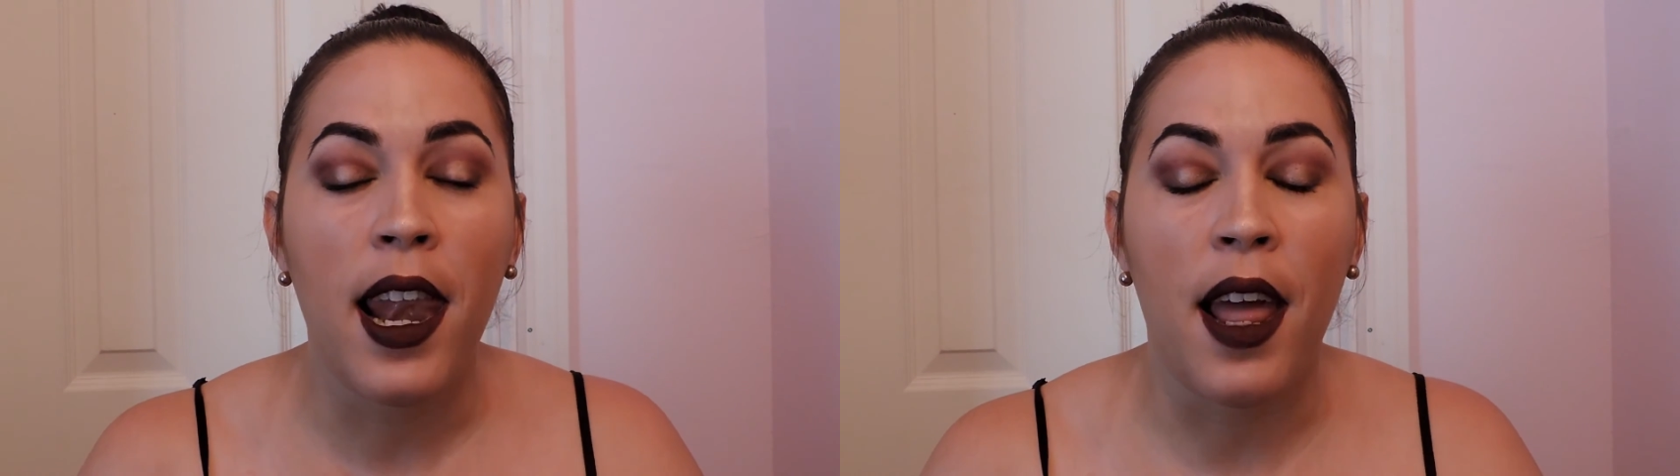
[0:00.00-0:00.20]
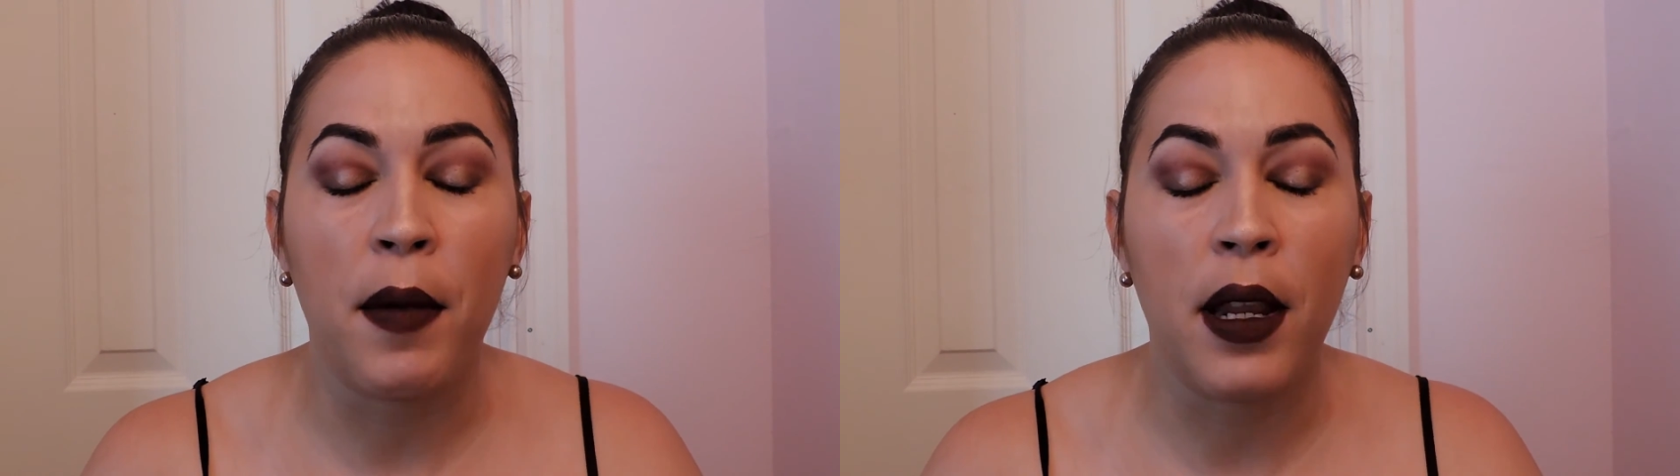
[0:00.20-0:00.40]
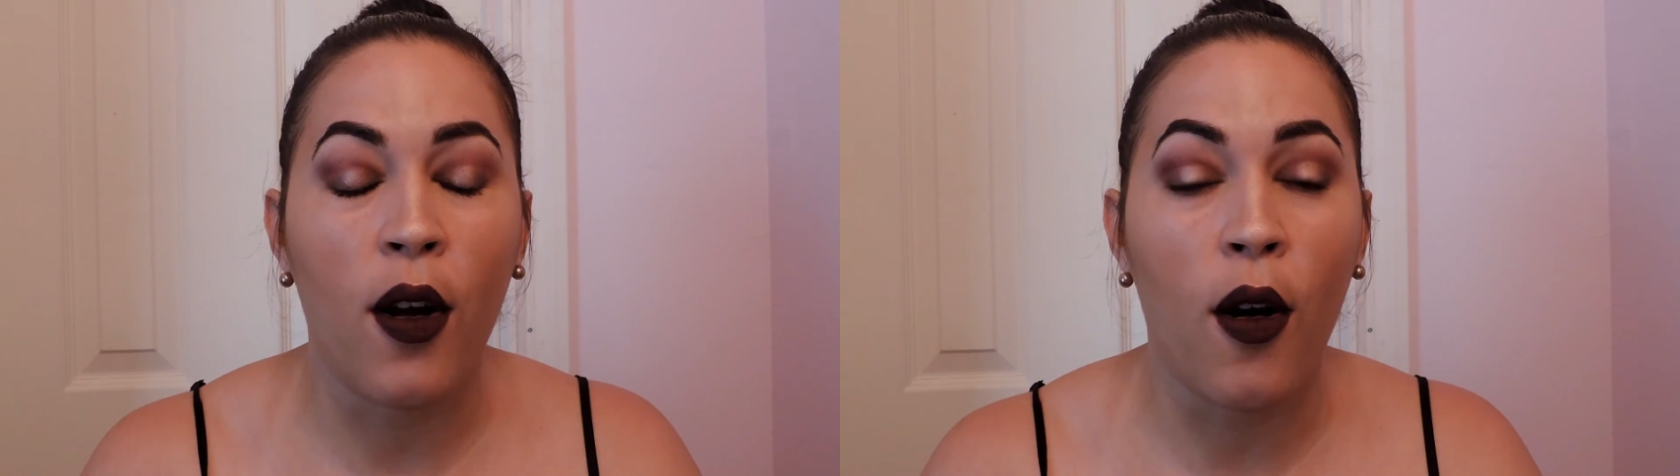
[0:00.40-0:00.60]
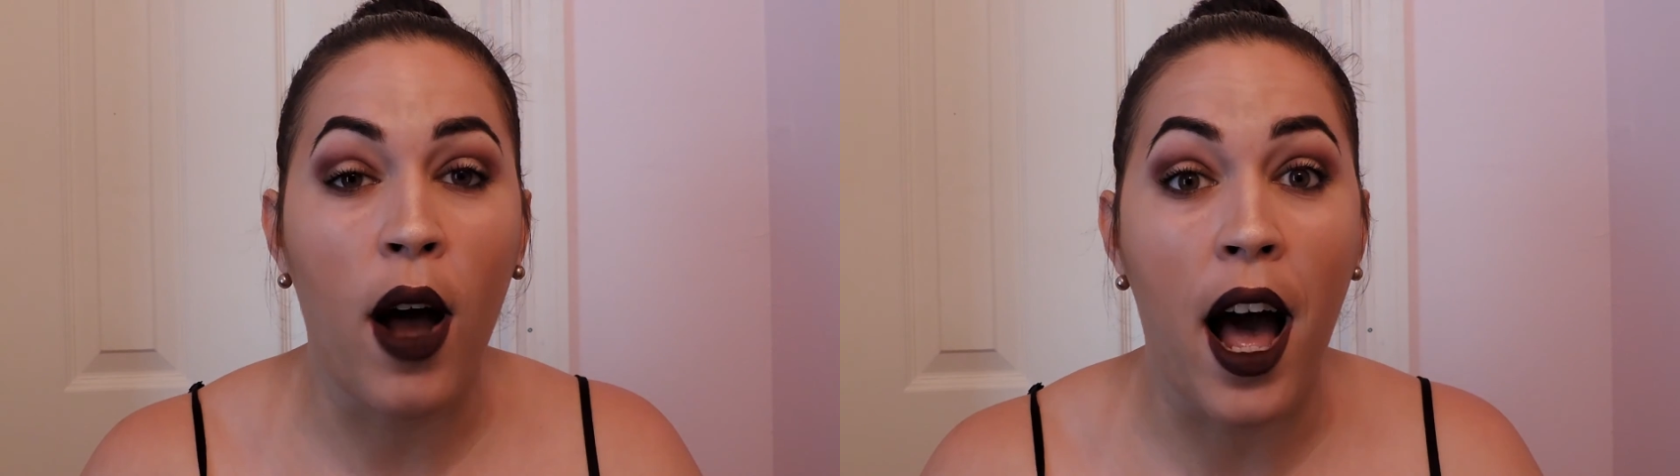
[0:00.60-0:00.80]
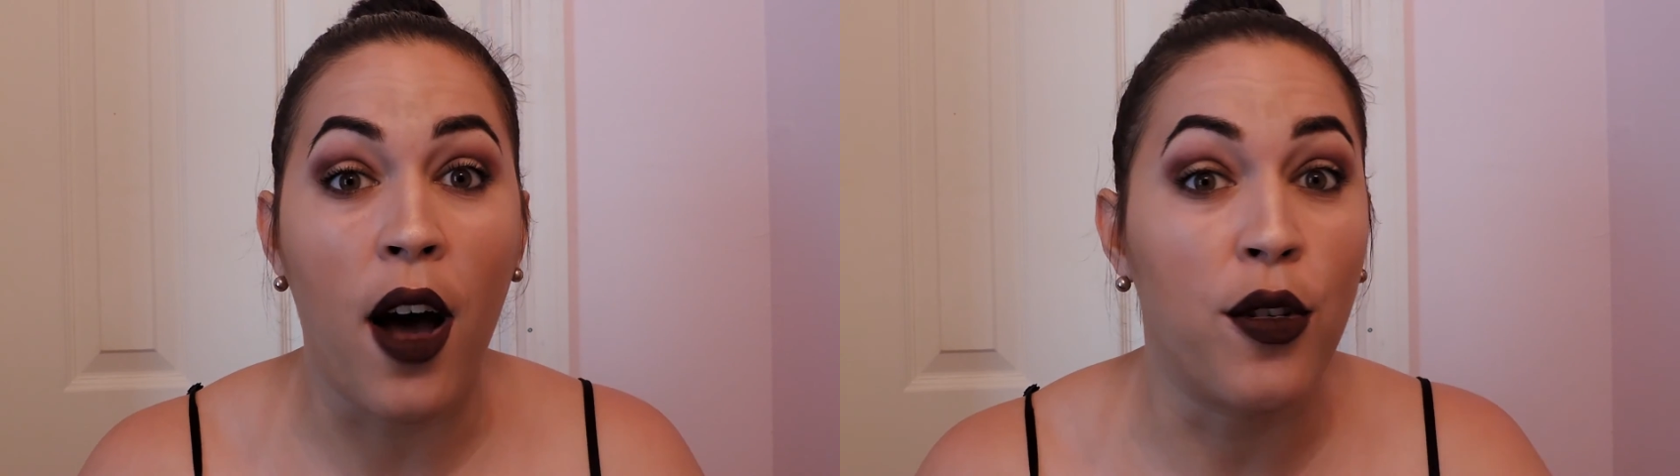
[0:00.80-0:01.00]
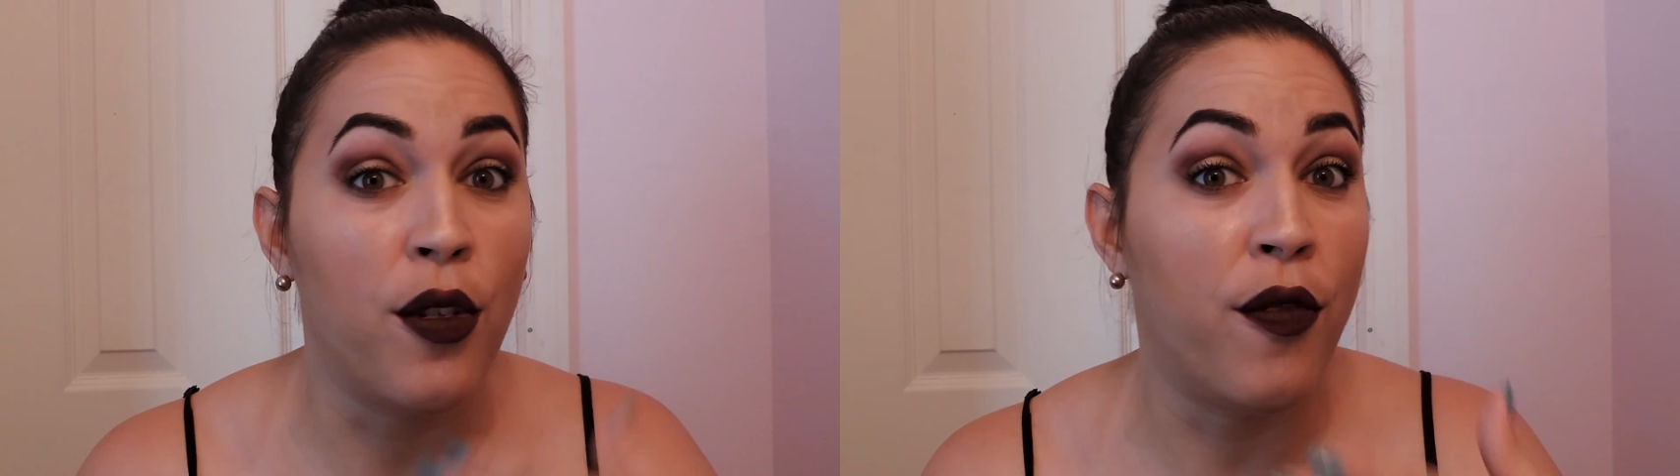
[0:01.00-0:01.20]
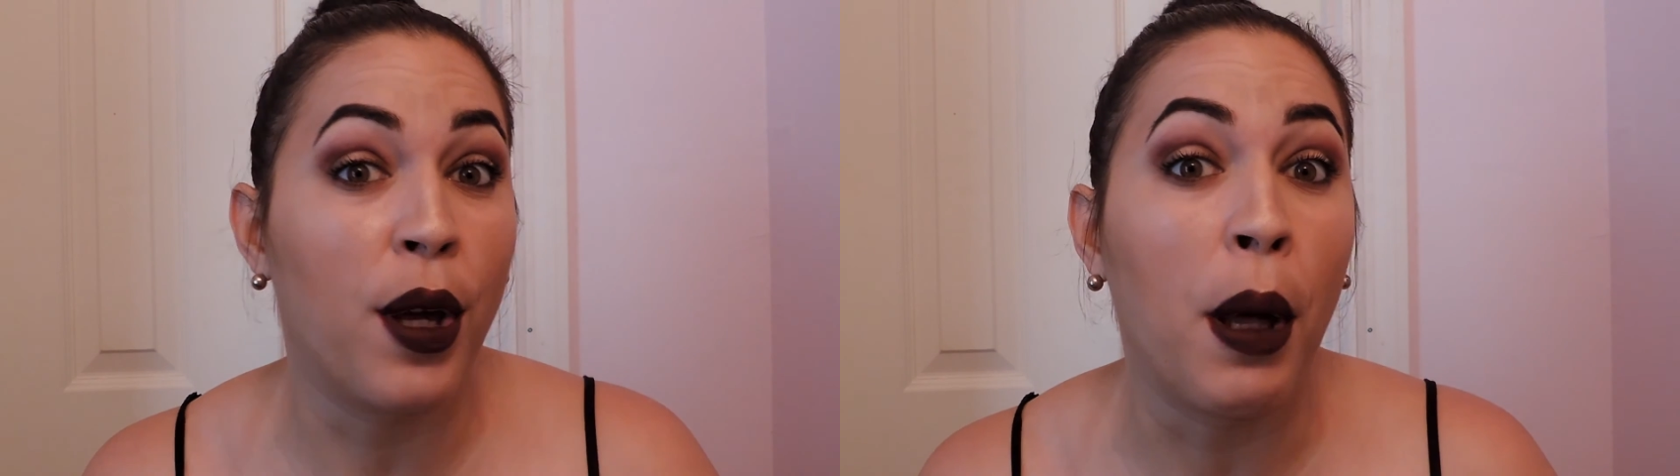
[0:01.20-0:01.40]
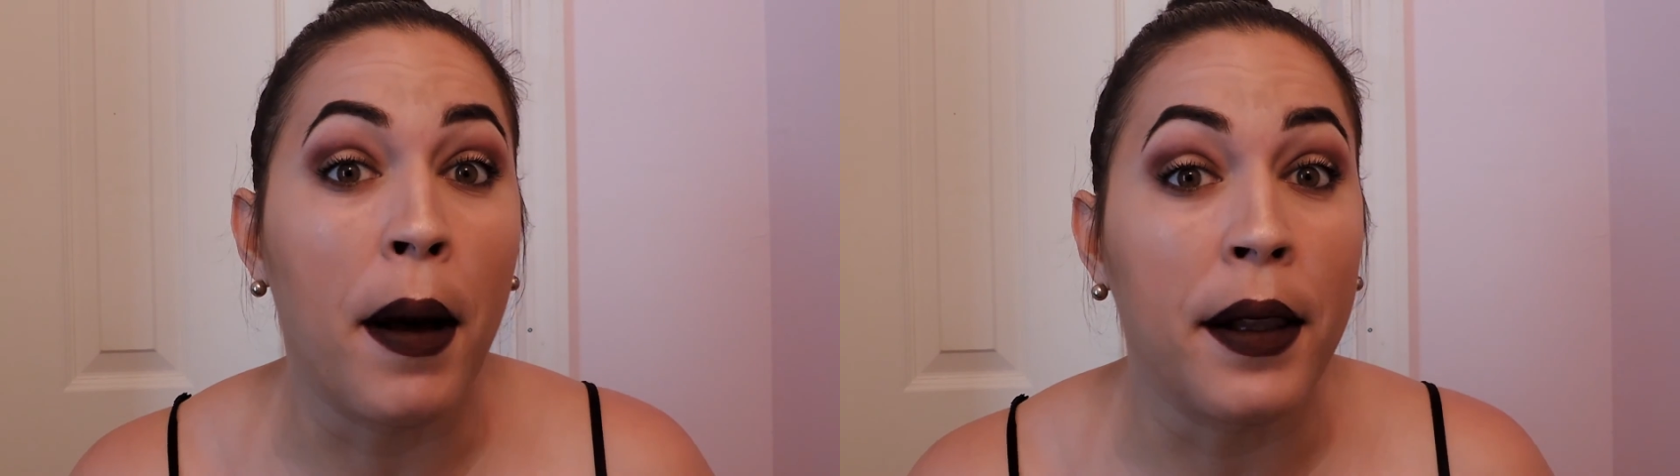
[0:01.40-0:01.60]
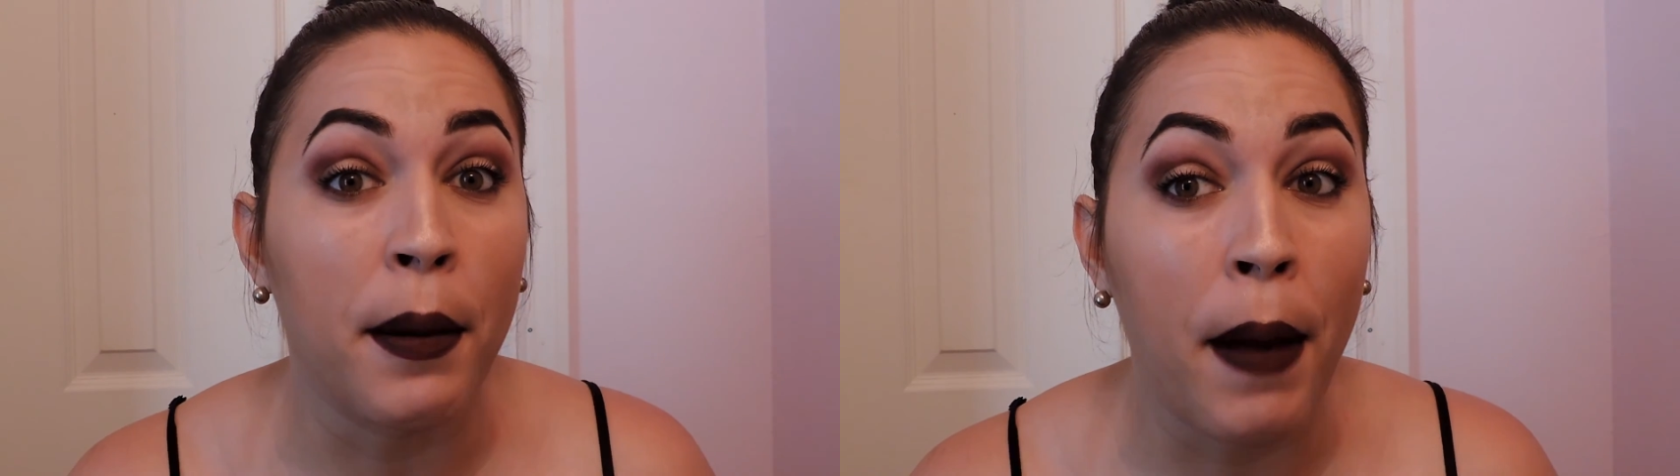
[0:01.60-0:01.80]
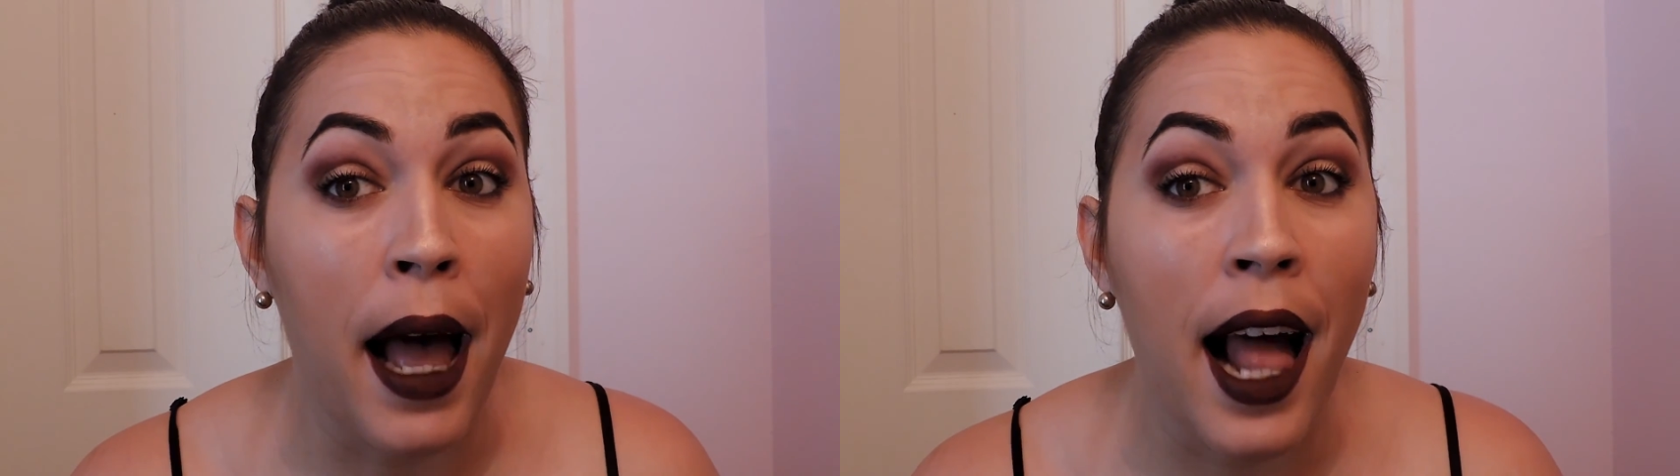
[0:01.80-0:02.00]
Let me know how you feel about
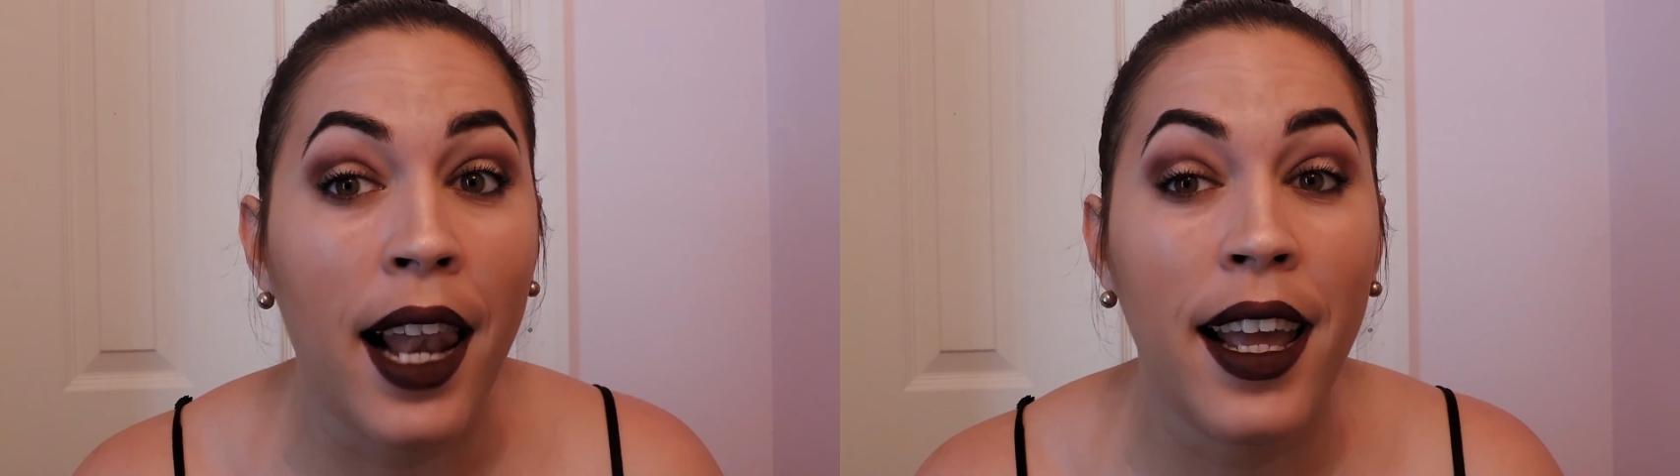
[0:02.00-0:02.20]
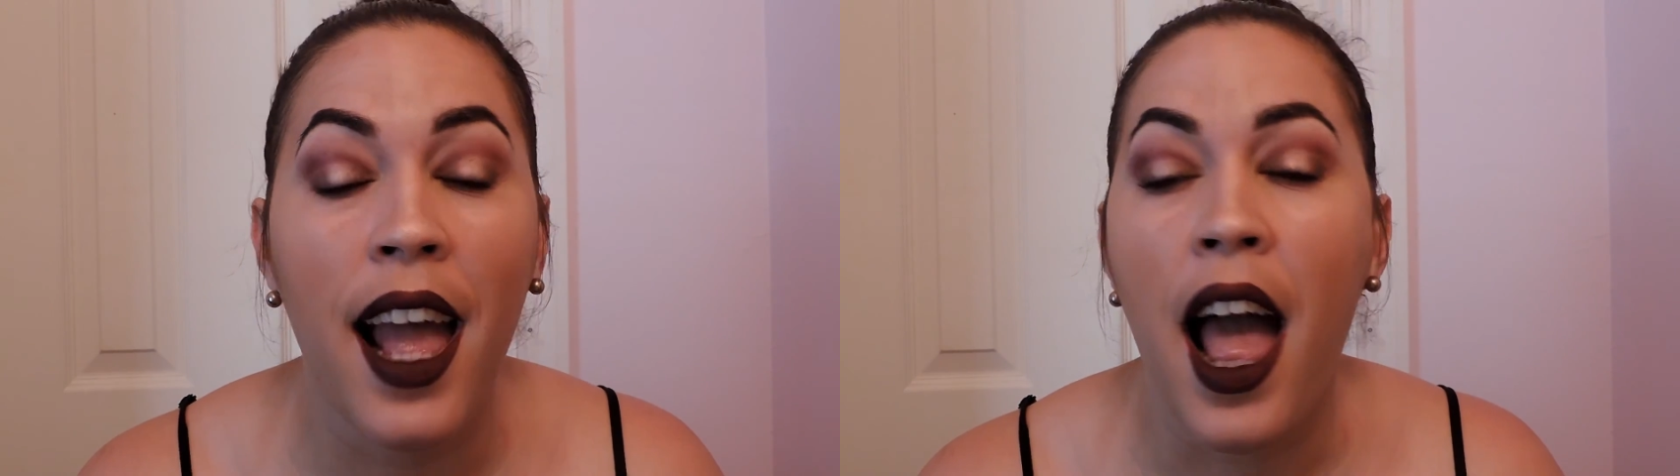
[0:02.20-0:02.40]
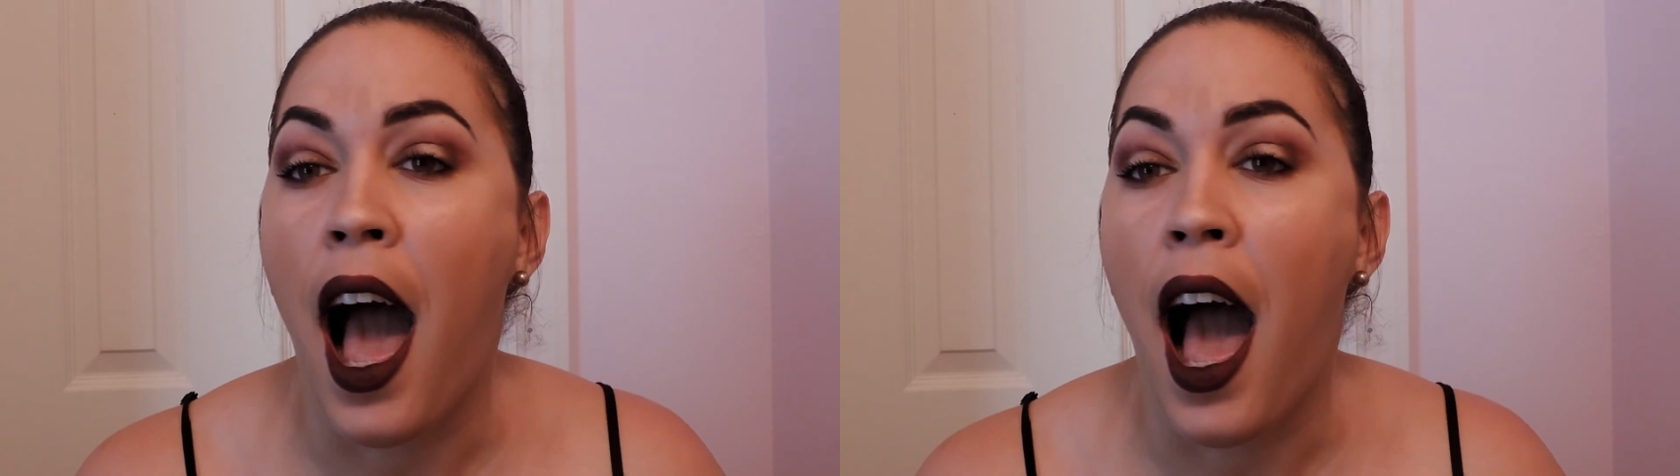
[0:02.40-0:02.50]
the palette,